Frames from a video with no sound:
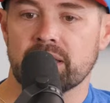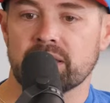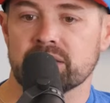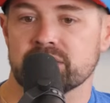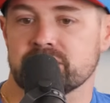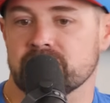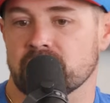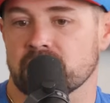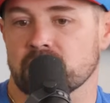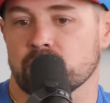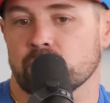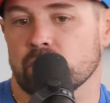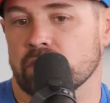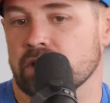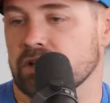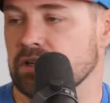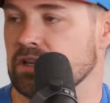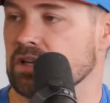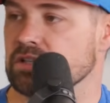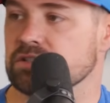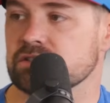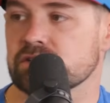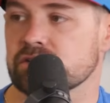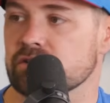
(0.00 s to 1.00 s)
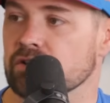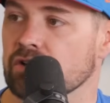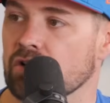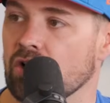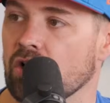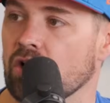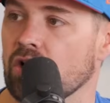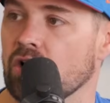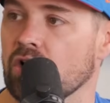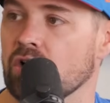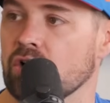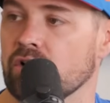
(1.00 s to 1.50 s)
can tell them what it does to the
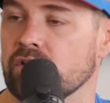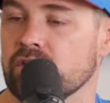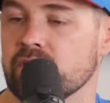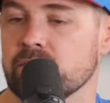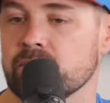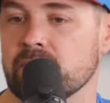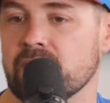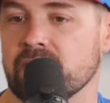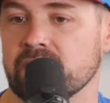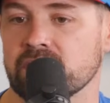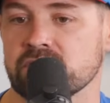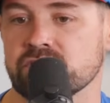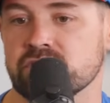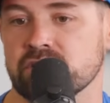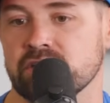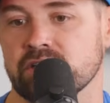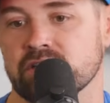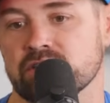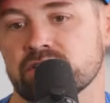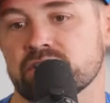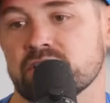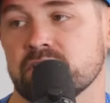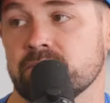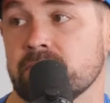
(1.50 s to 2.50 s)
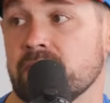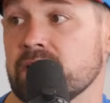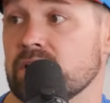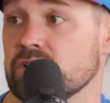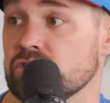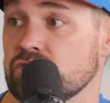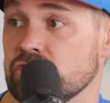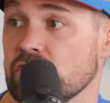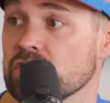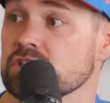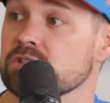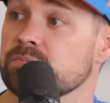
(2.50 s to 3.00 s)
car. And then my engineers can make
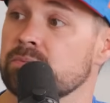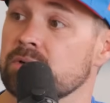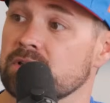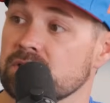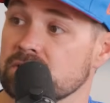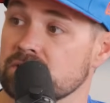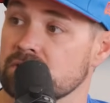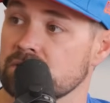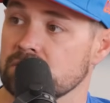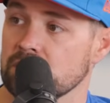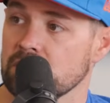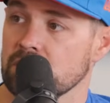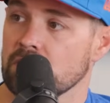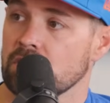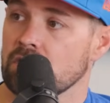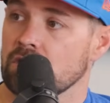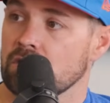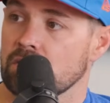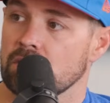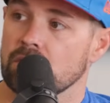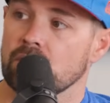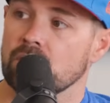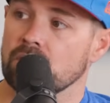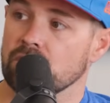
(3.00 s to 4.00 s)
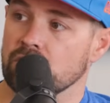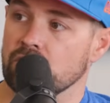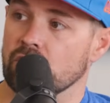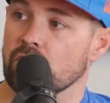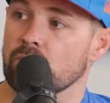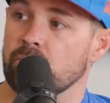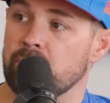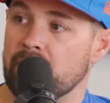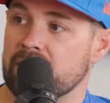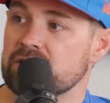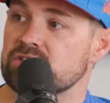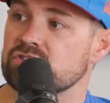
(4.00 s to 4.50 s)
adjustments,
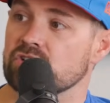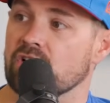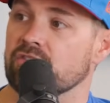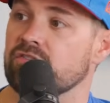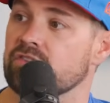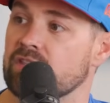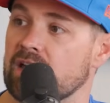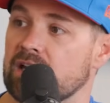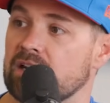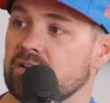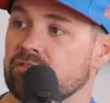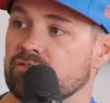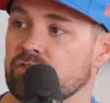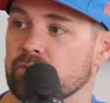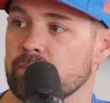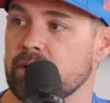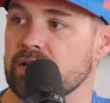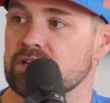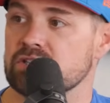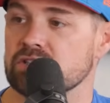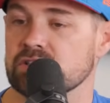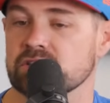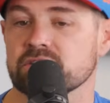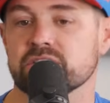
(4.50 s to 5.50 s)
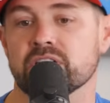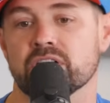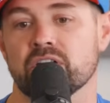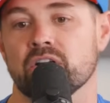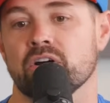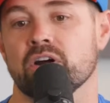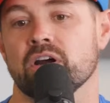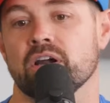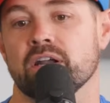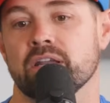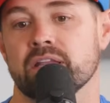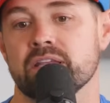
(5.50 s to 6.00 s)
based off of that information. It's like,
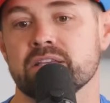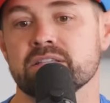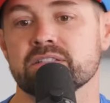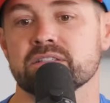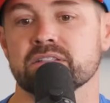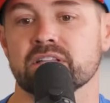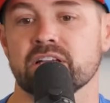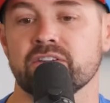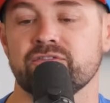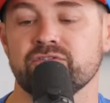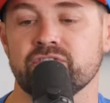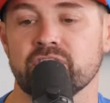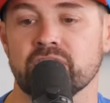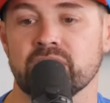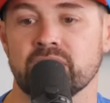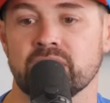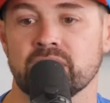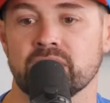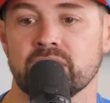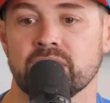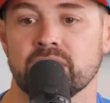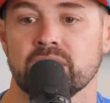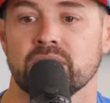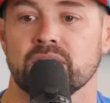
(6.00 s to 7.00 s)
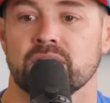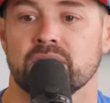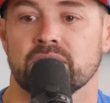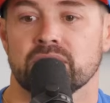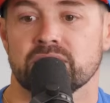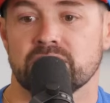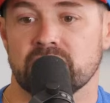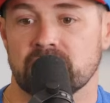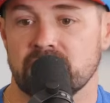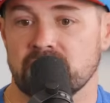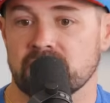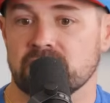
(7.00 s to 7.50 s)
all right, he's lifting
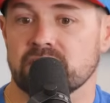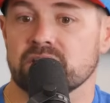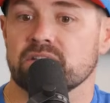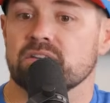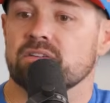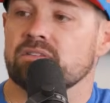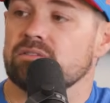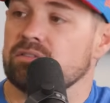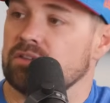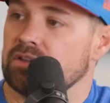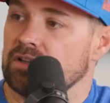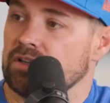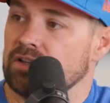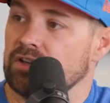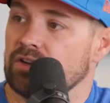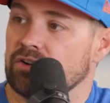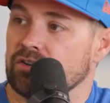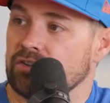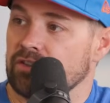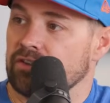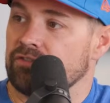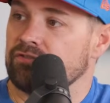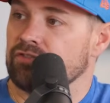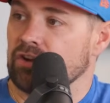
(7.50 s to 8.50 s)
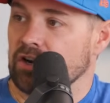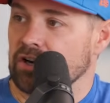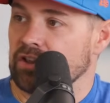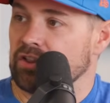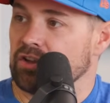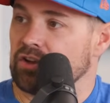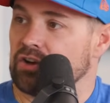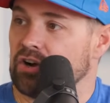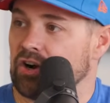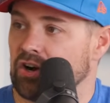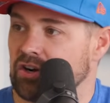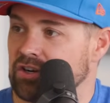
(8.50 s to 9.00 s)
to get the front of
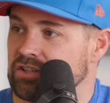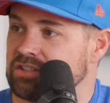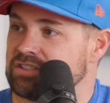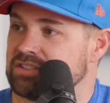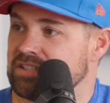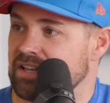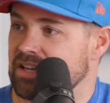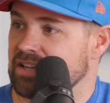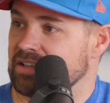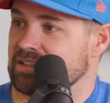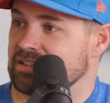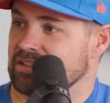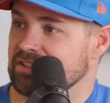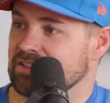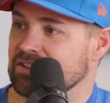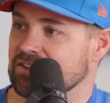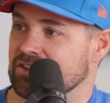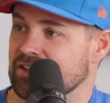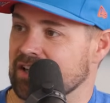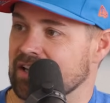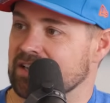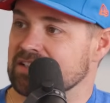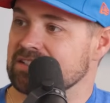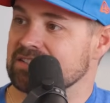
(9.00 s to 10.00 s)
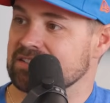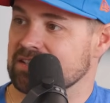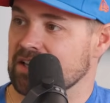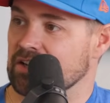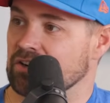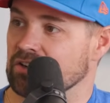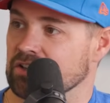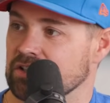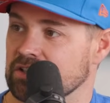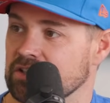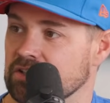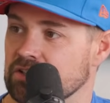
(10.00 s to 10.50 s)
the car to set, kind of
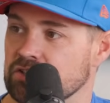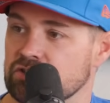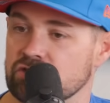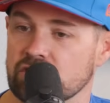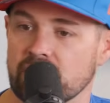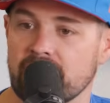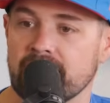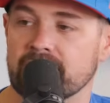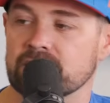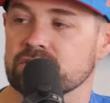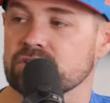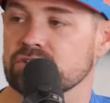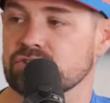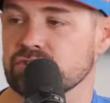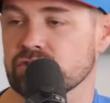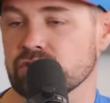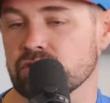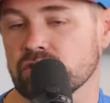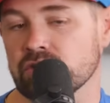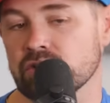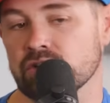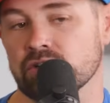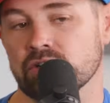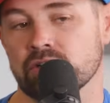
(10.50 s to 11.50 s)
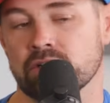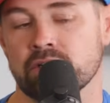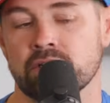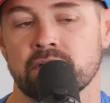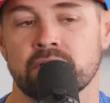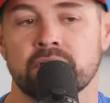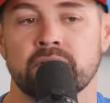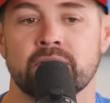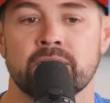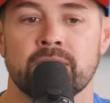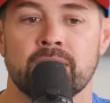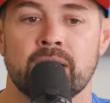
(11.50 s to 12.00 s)
settle into the track to turn.
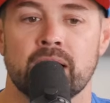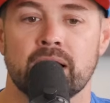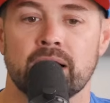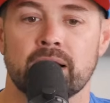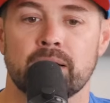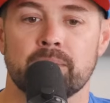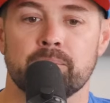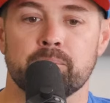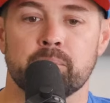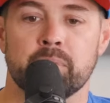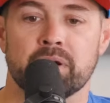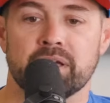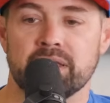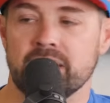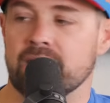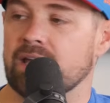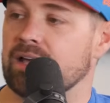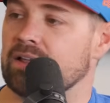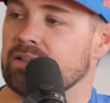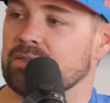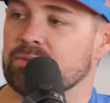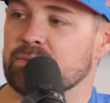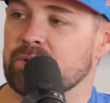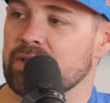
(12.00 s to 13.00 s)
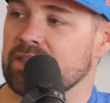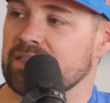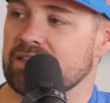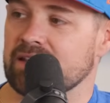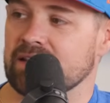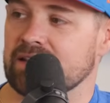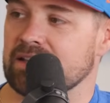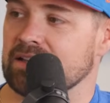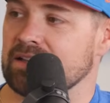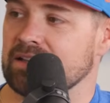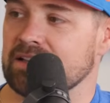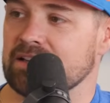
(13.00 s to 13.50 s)
But yeah,
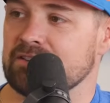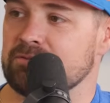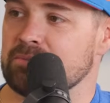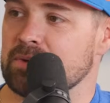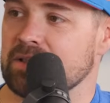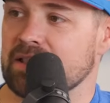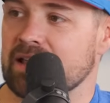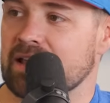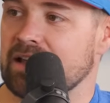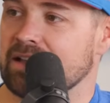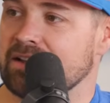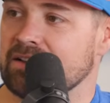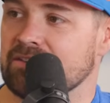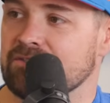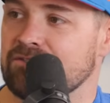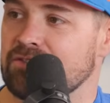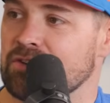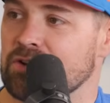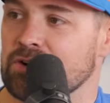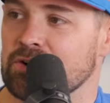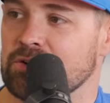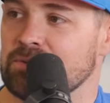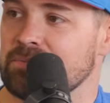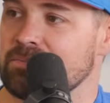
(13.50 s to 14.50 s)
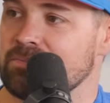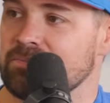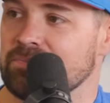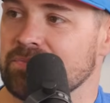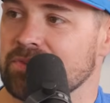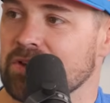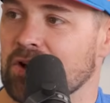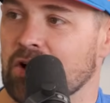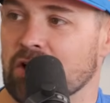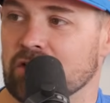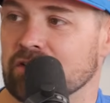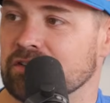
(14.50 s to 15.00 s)
they can give me that info
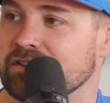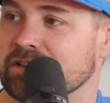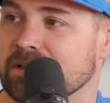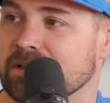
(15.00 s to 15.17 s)
all the